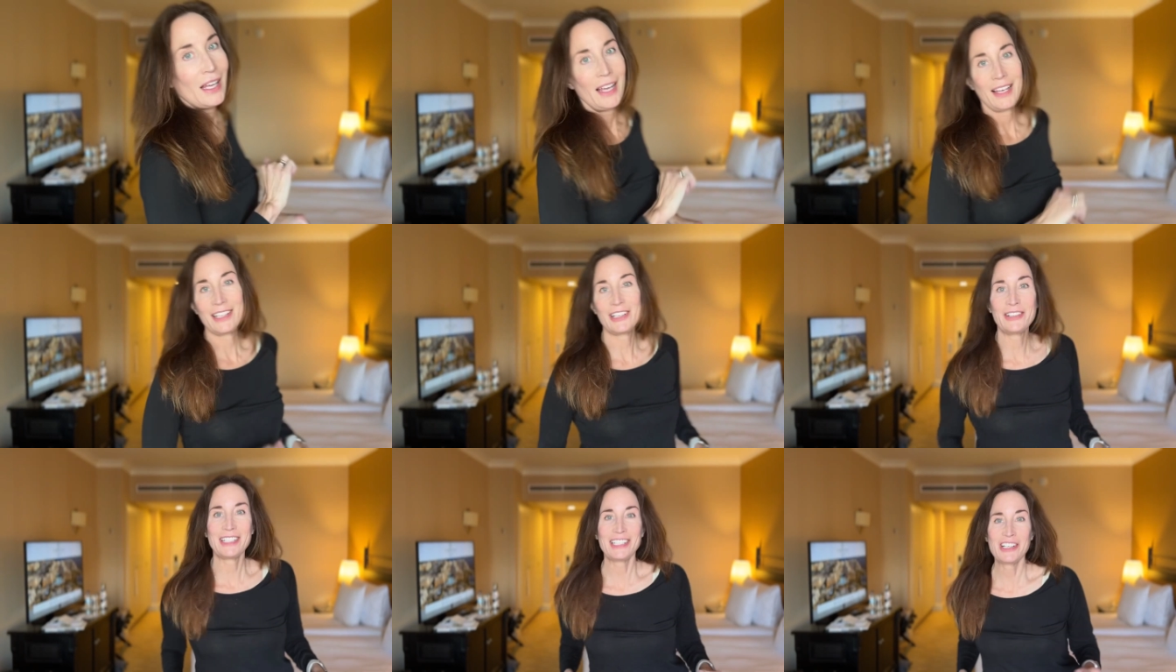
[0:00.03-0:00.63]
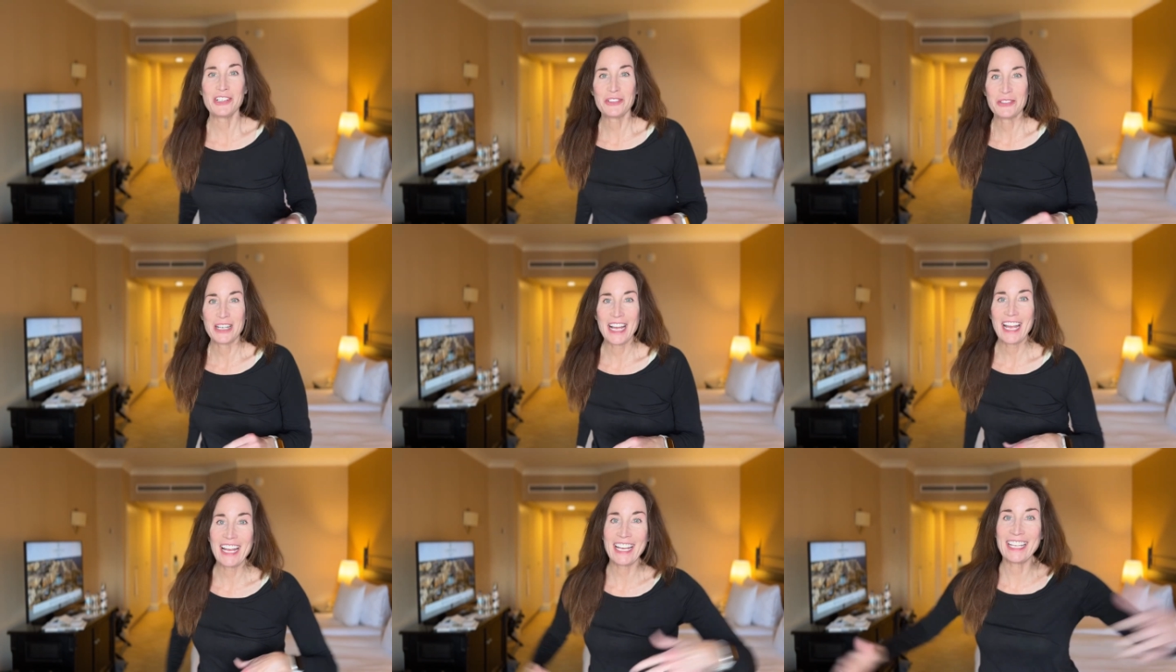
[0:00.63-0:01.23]
Hello, hello,
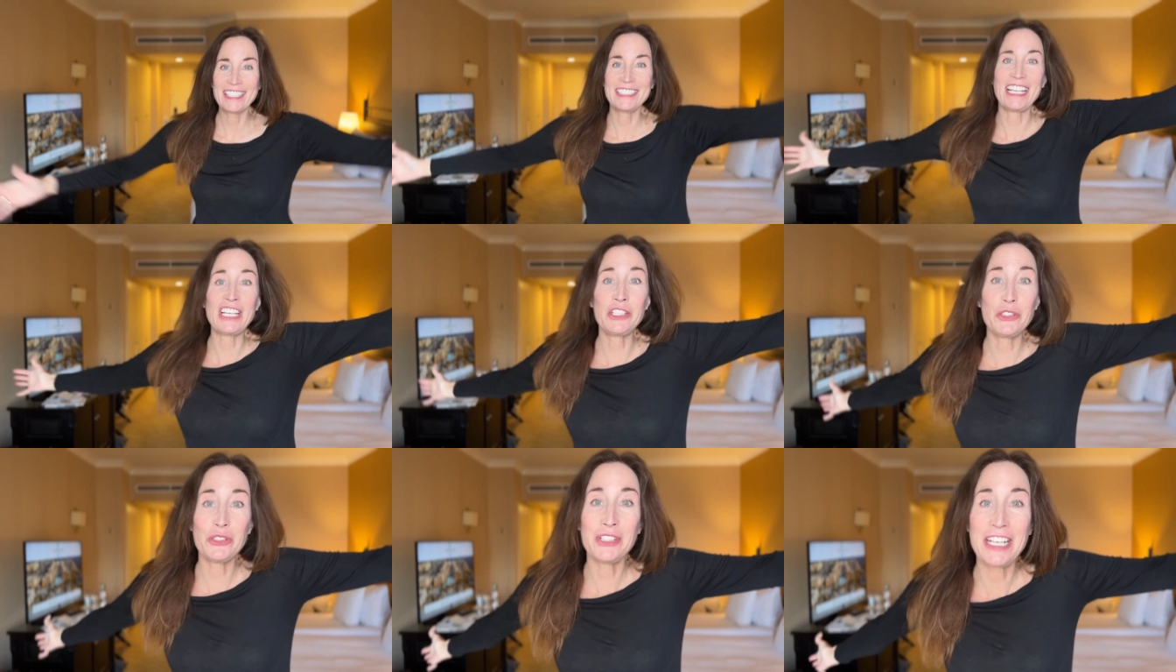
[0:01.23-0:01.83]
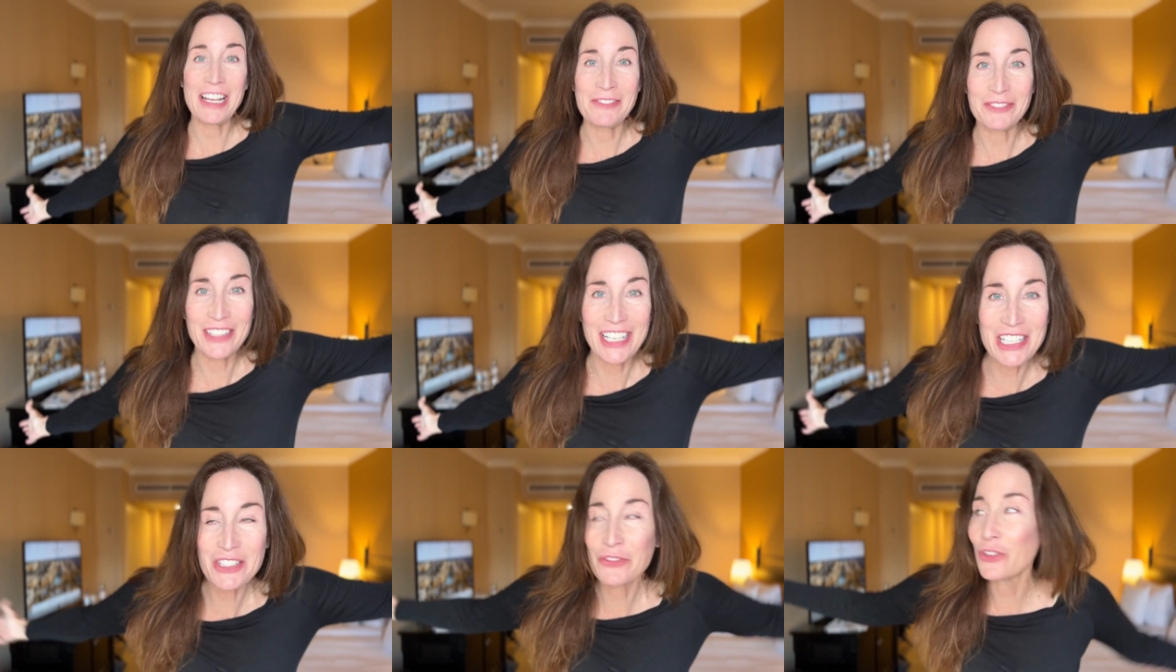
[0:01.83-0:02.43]
and thank you to
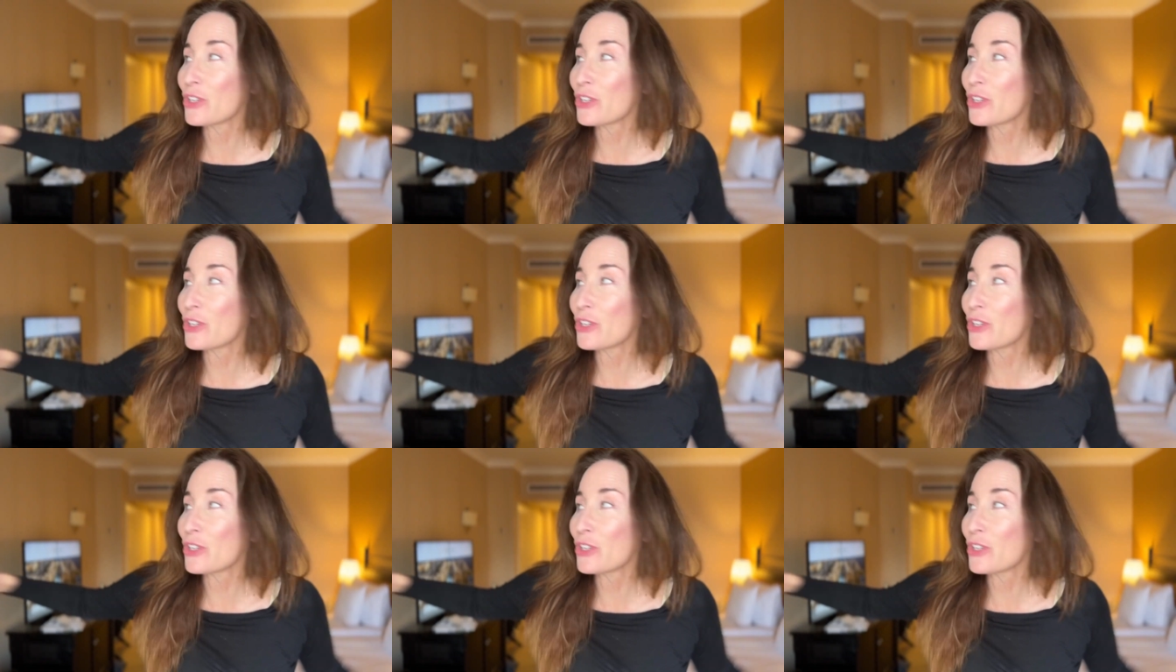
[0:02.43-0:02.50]
Netflix for